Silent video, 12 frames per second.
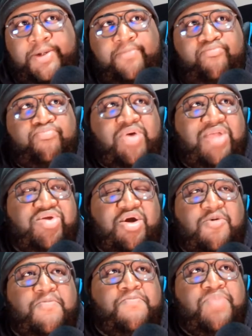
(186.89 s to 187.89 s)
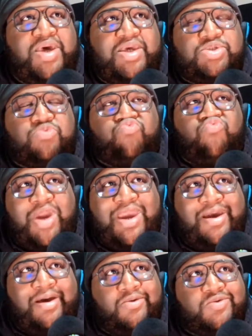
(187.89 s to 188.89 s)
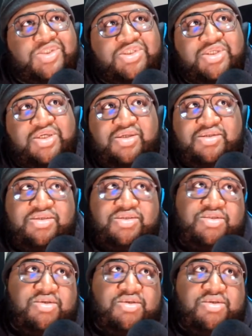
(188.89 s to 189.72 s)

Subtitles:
Probably her best round since